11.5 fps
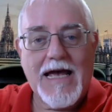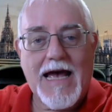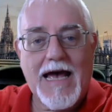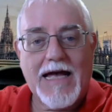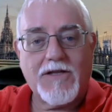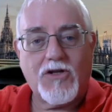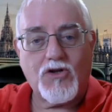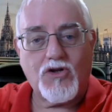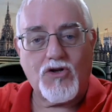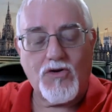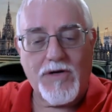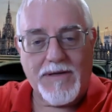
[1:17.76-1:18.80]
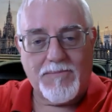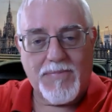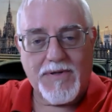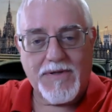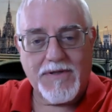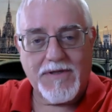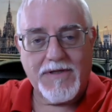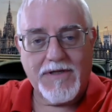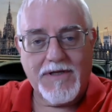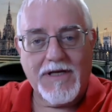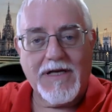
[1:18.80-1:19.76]
And trip
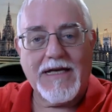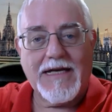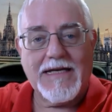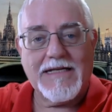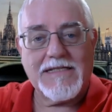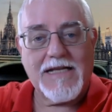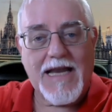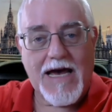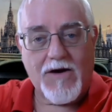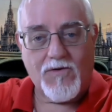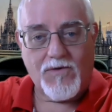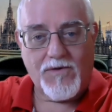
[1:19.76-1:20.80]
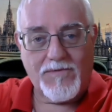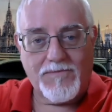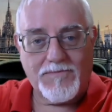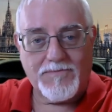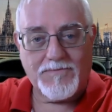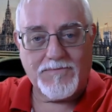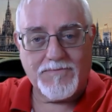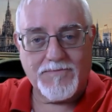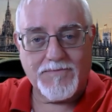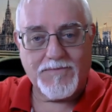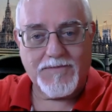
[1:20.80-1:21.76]
is a noun.
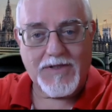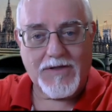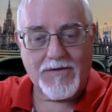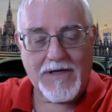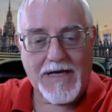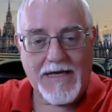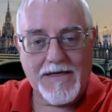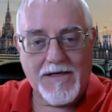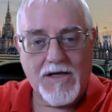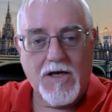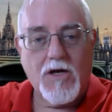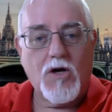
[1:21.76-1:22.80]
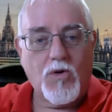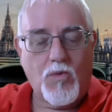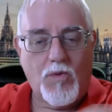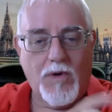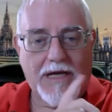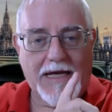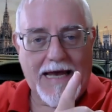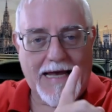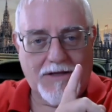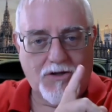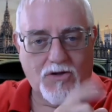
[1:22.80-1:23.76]
Okay? We
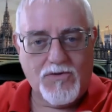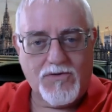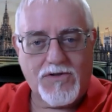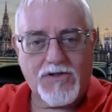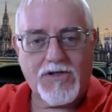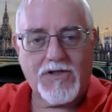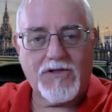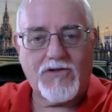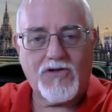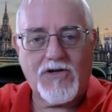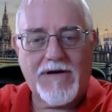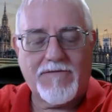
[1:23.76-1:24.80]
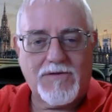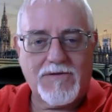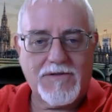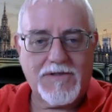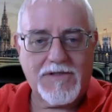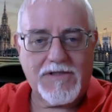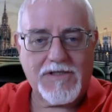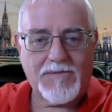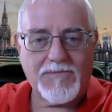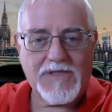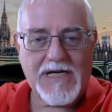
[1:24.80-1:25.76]
can use travel
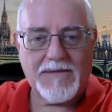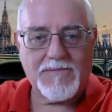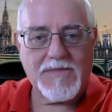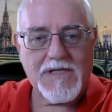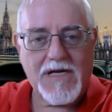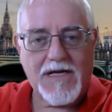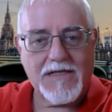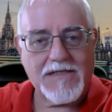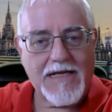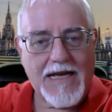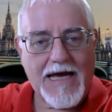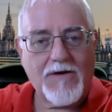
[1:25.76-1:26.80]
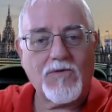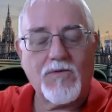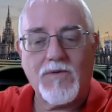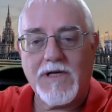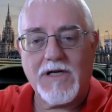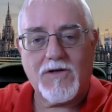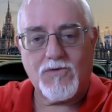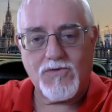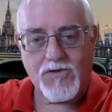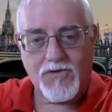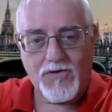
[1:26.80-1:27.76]
sometimes as a noun. We can
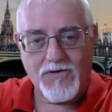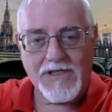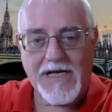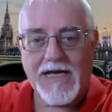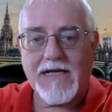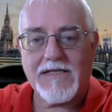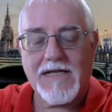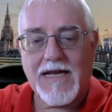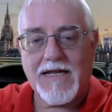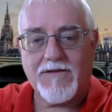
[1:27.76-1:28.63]
also use it as an